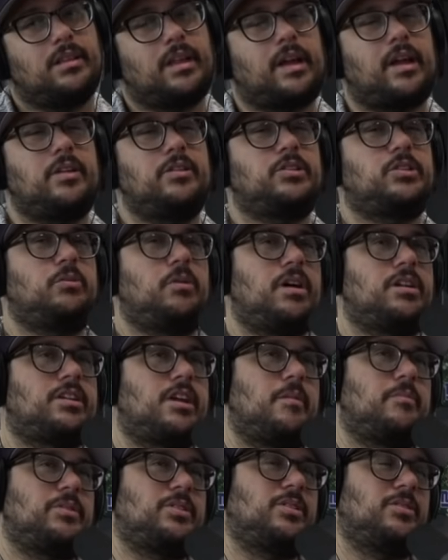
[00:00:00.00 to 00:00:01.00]
Like I used to watch
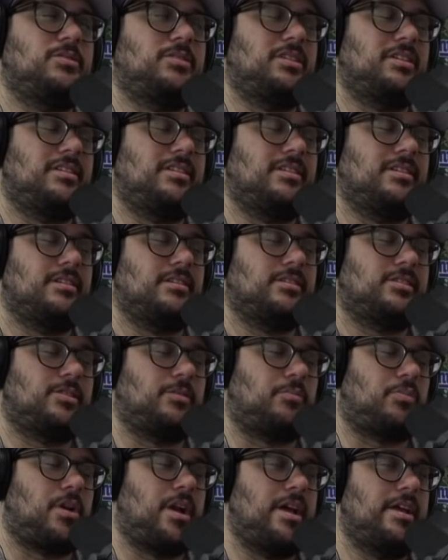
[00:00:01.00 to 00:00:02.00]
episodes of The
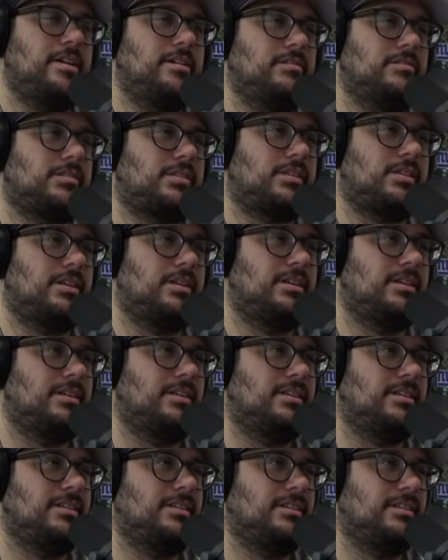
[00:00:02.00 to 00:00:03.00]
Sopranos
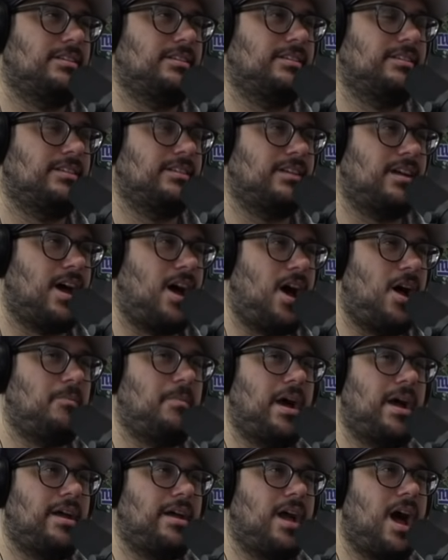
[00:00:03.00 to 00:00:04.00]
on
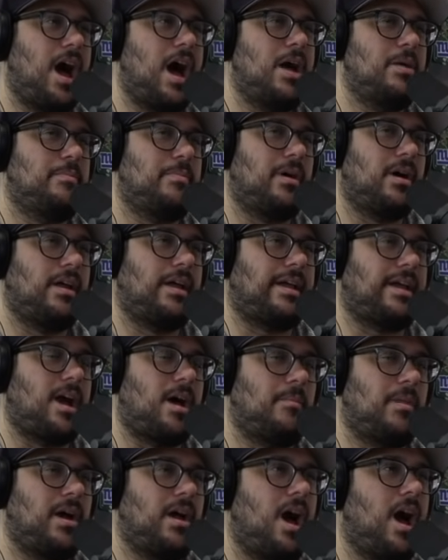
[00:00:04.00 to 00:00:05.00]
my iP like
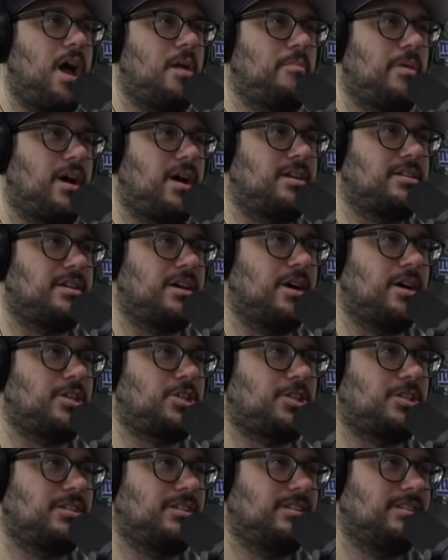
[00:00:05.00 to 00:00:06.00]
on my iPod
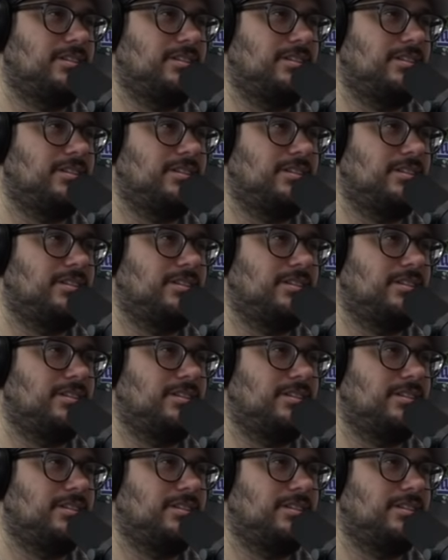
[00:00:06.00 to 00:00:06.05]
Touch.